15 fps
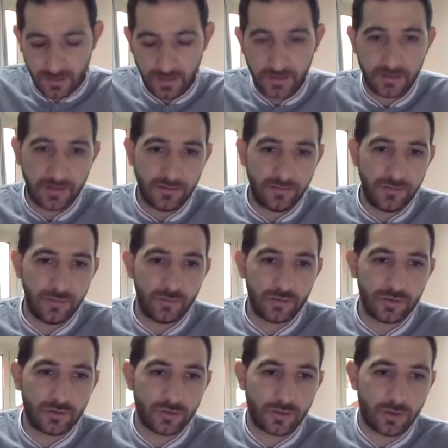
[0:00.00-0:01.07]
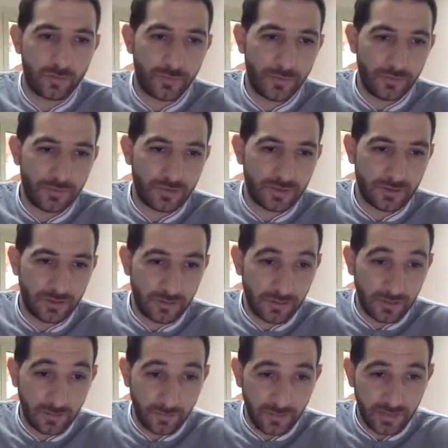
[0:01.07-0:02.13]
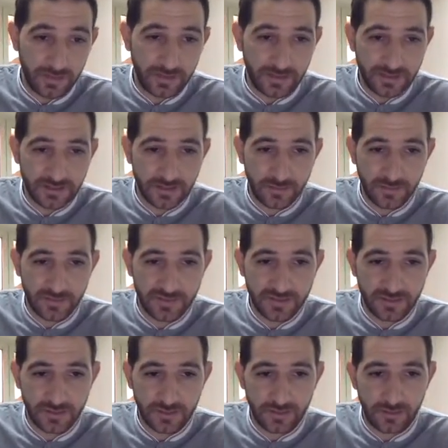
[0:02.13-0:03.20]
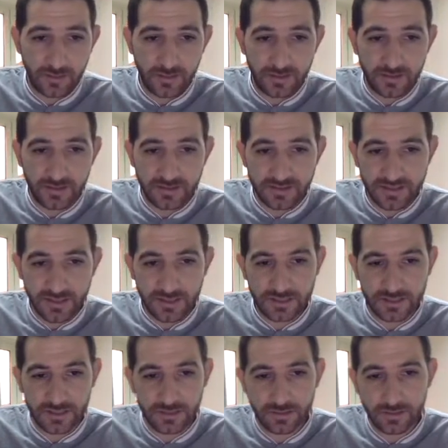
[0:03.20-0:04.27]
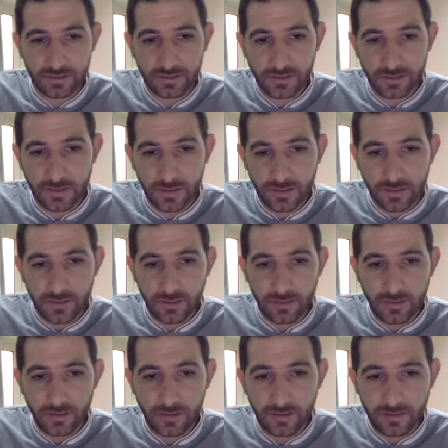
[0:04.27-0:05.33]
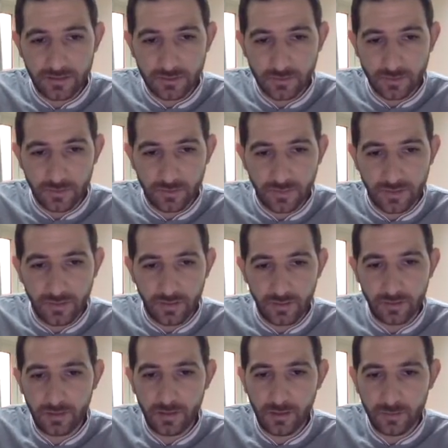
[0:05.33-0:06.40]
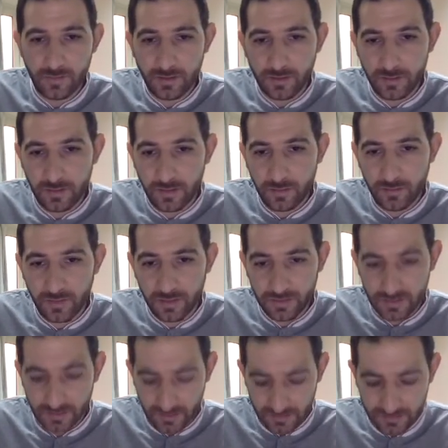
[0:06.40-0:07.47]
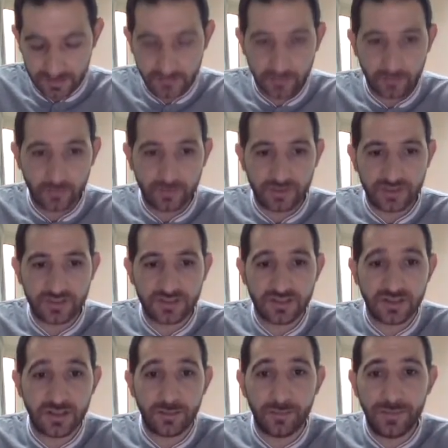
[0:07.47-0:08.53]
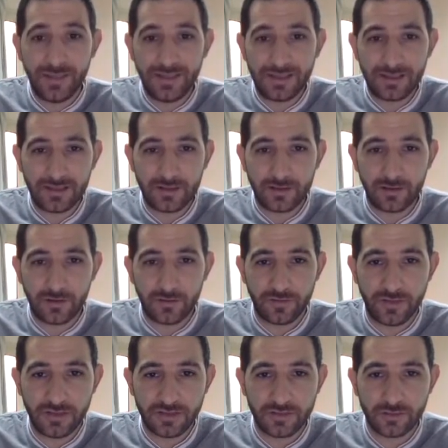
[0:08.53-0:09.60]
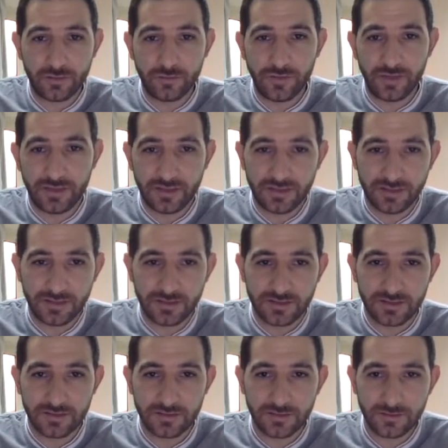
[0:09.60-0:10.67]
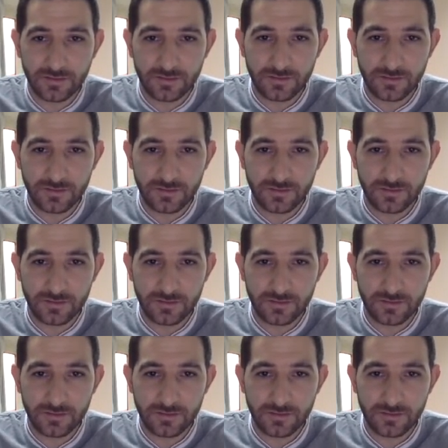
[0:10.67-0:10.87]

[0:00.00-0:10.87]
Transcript: And if you want to compute the matrix representing the intersection, then this will be the 3 by 3 matrix, which is the meet of these 2 matrices.